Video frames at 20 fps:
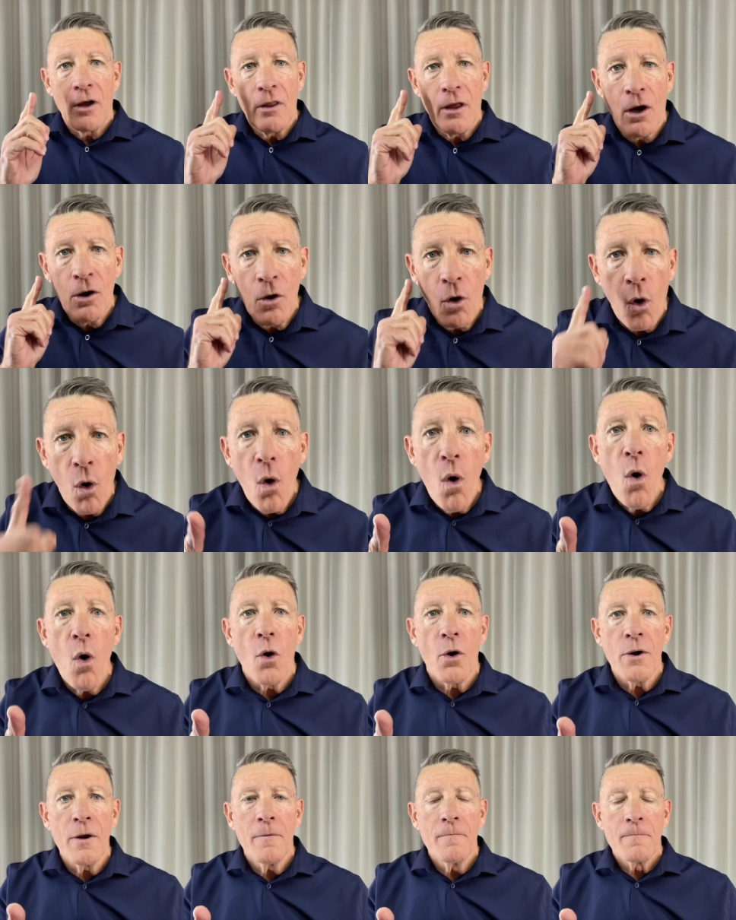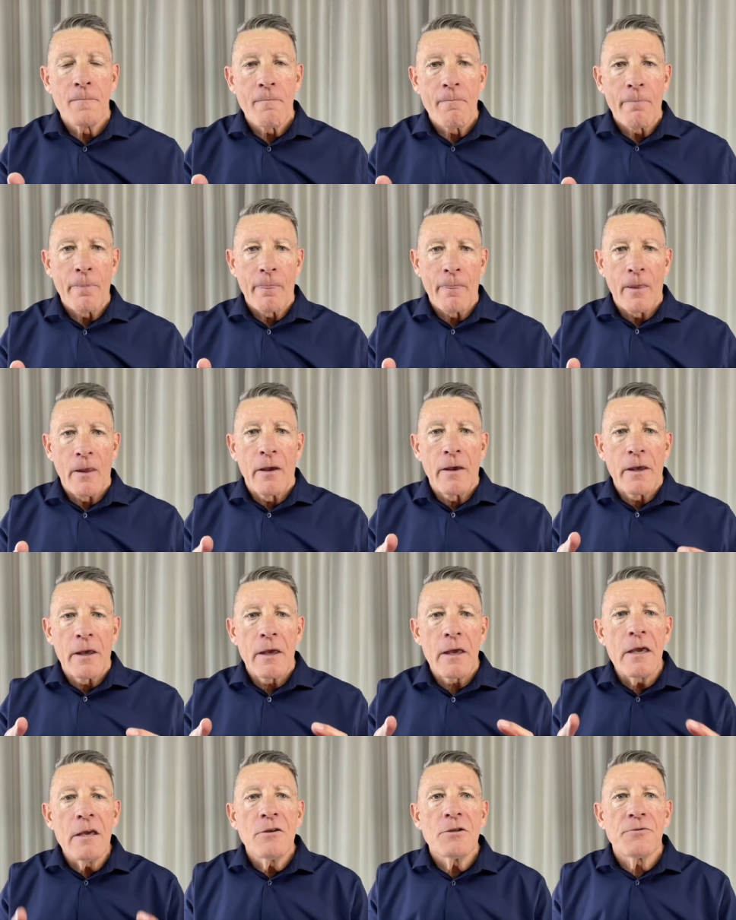a horn
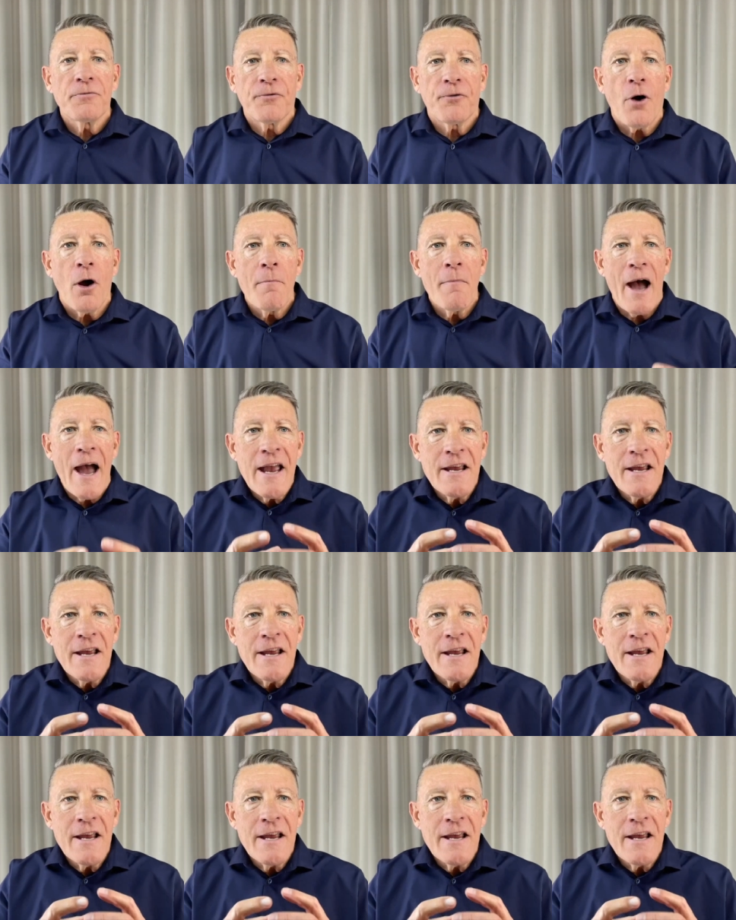is from a